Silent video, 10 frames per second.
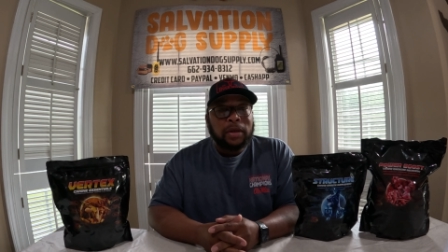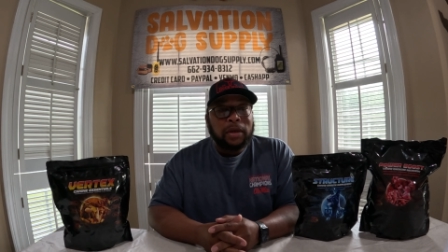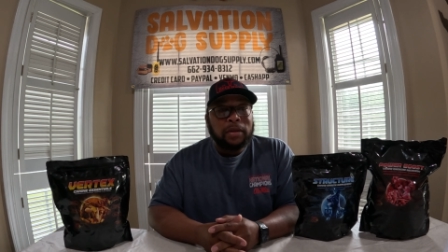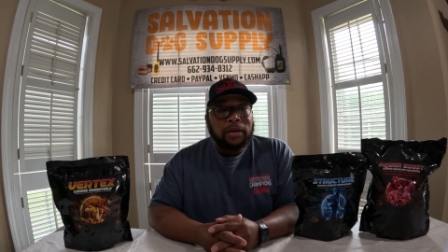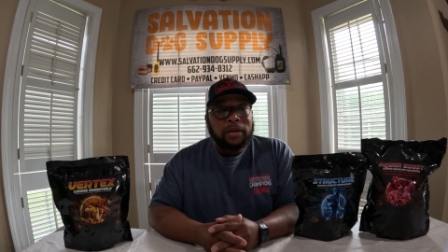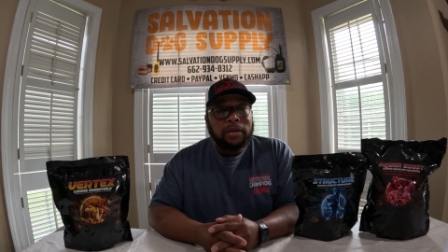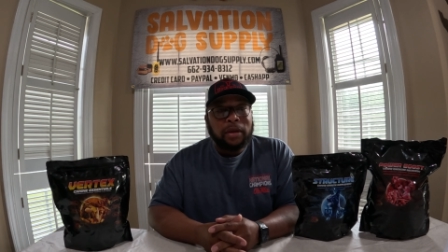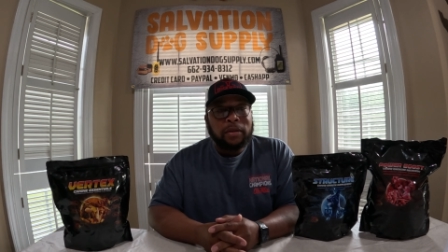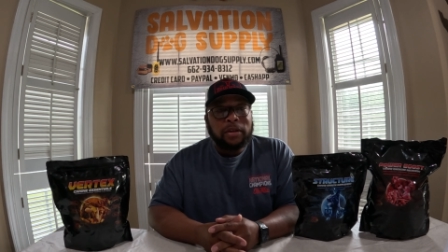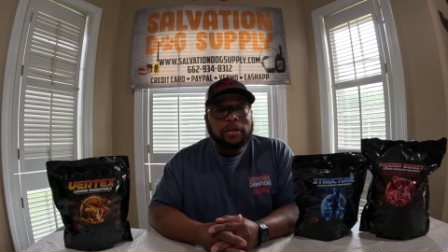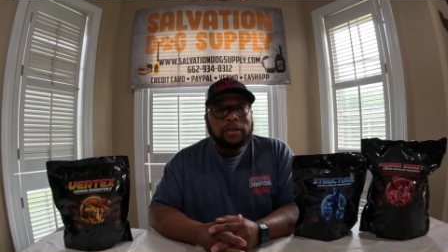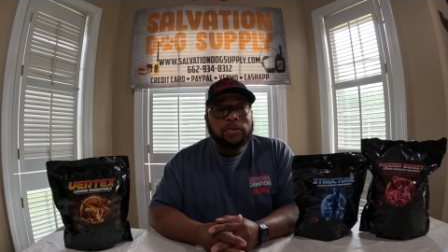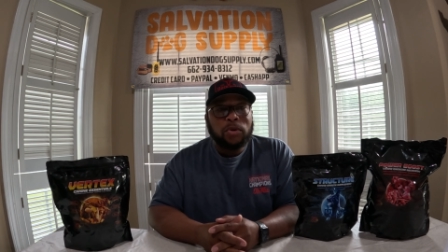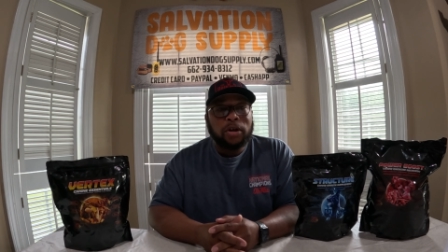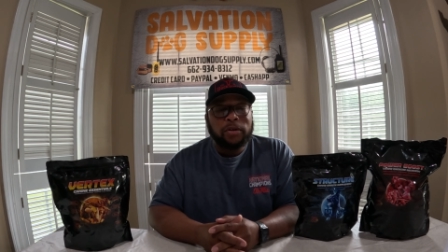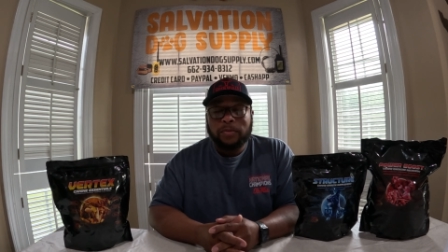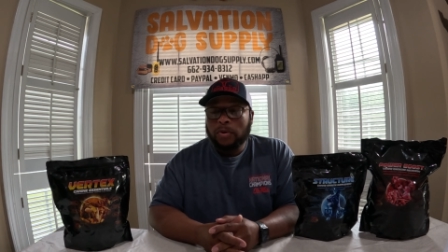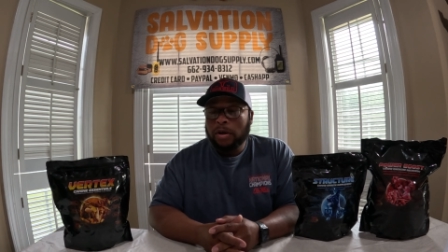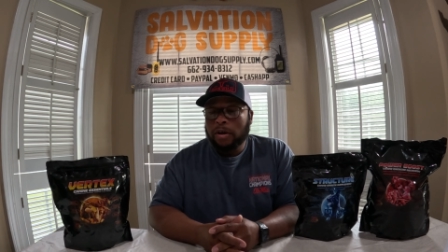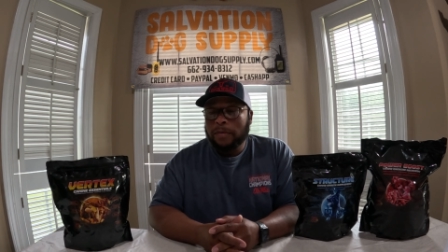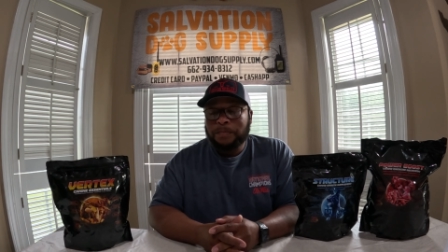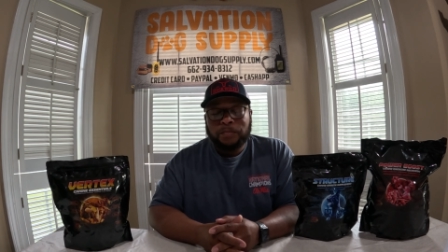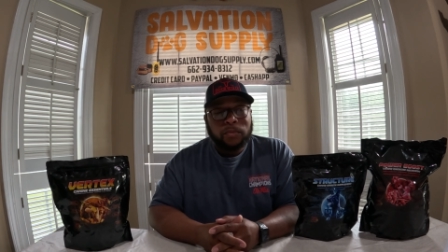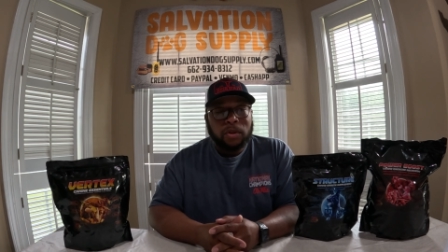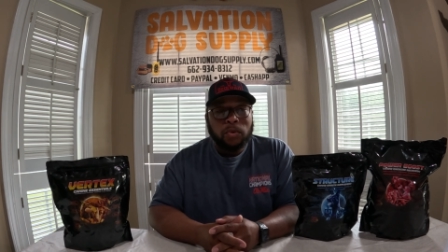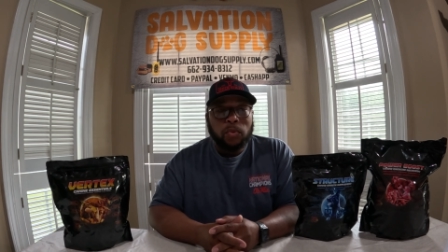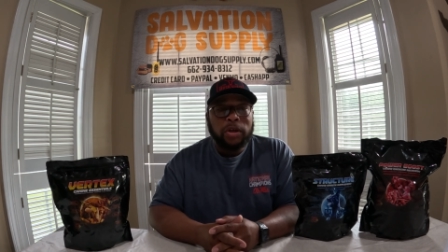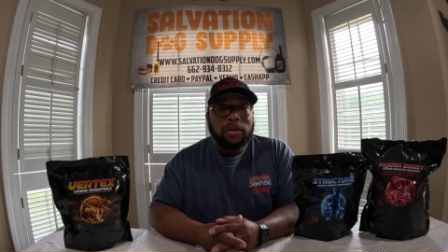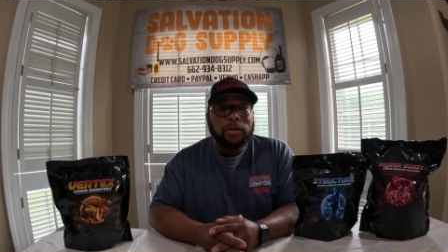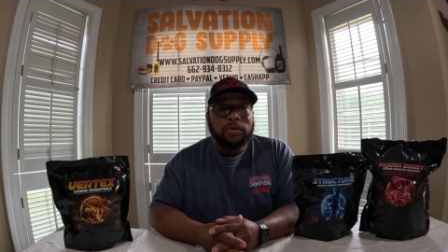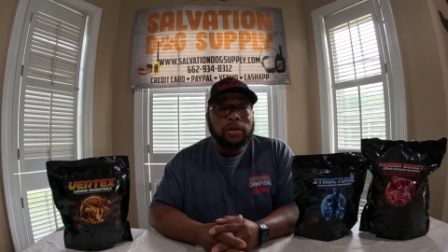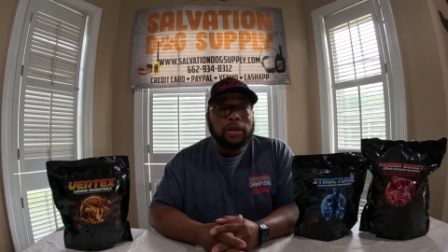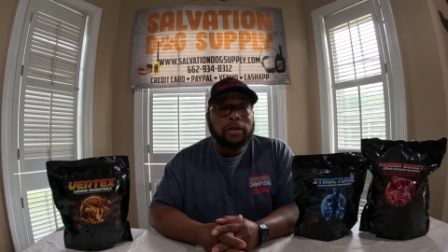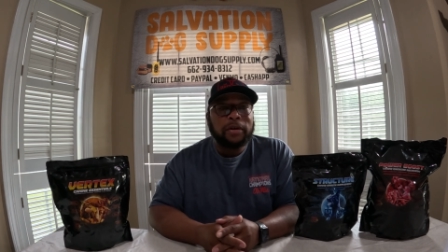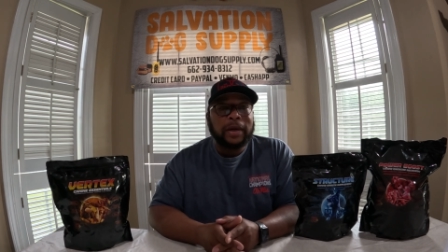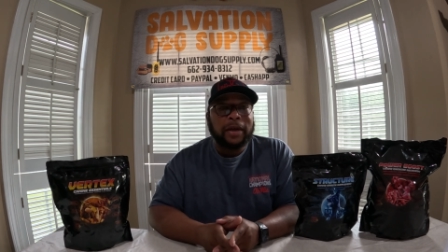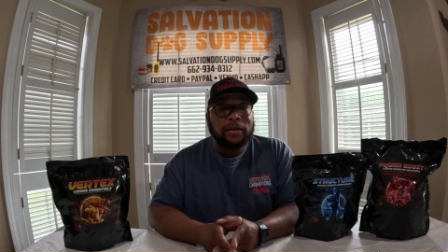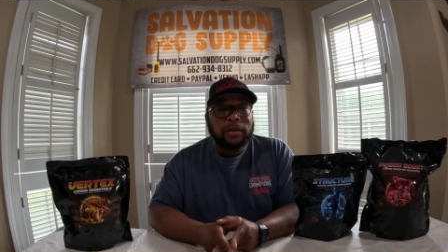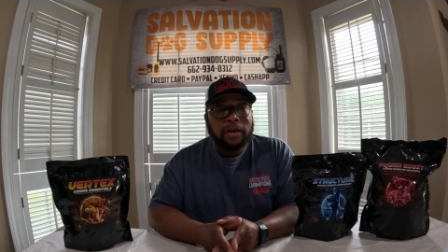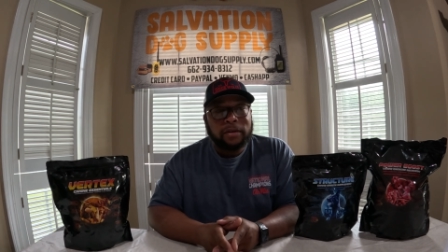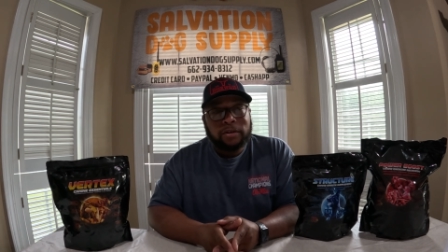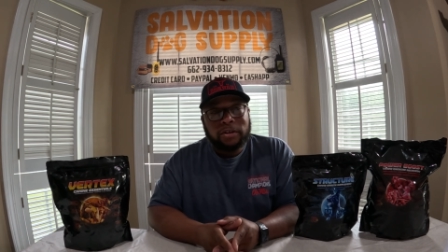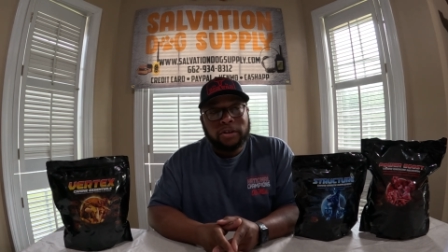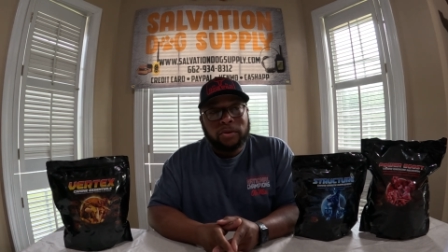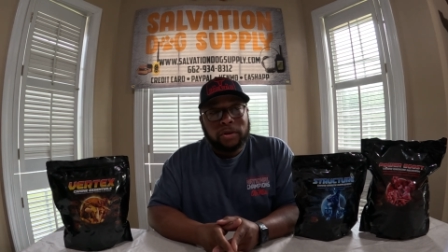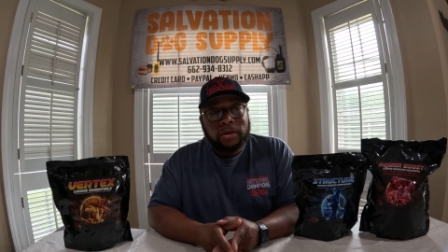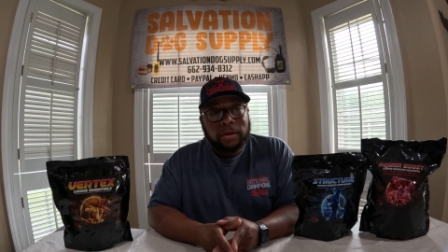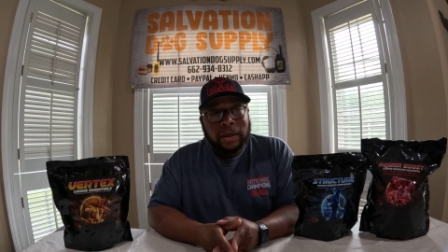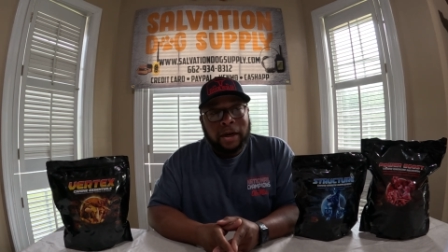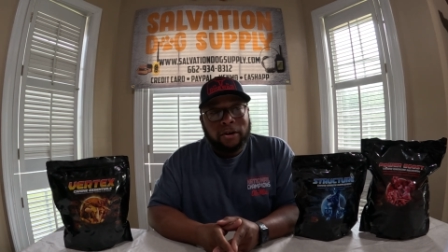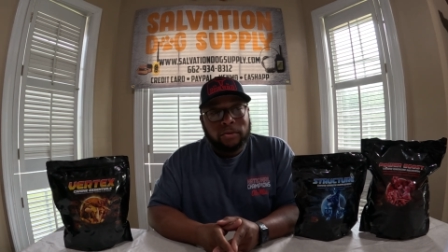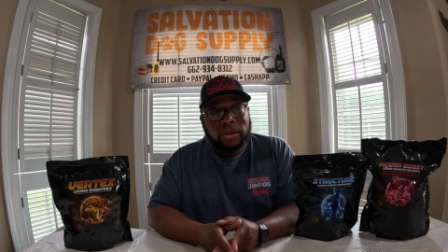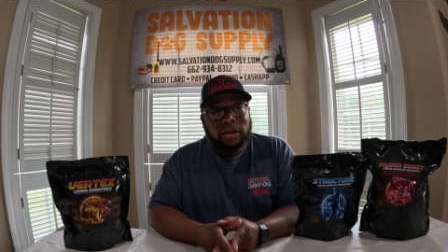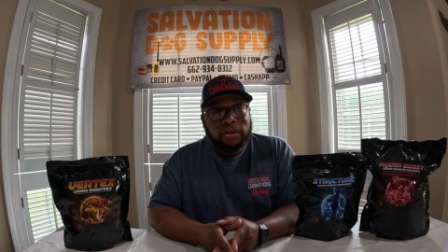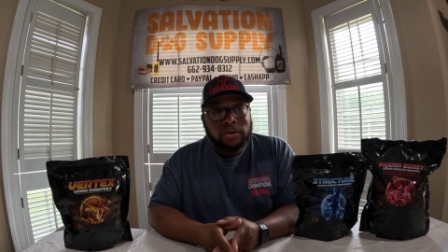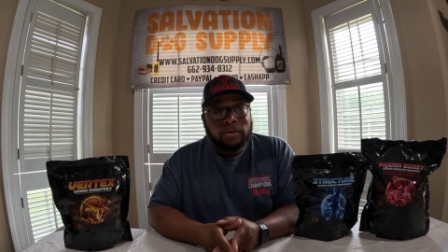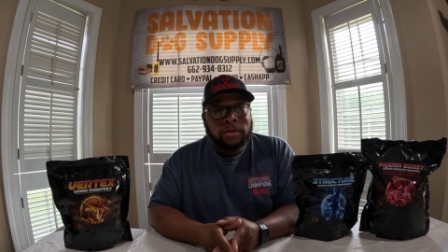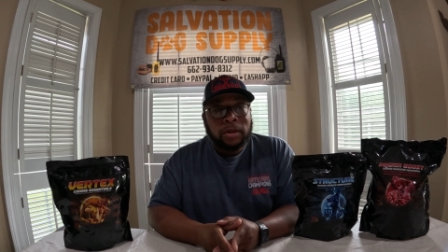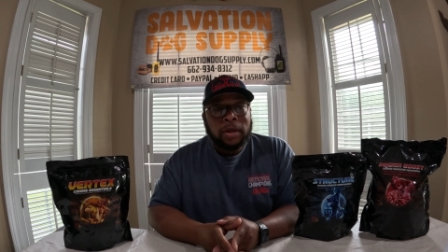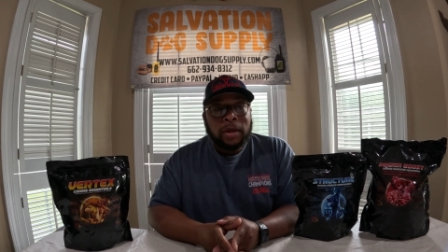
And, and, and this is what um, we do here at, at Sho-N-Out Kennels.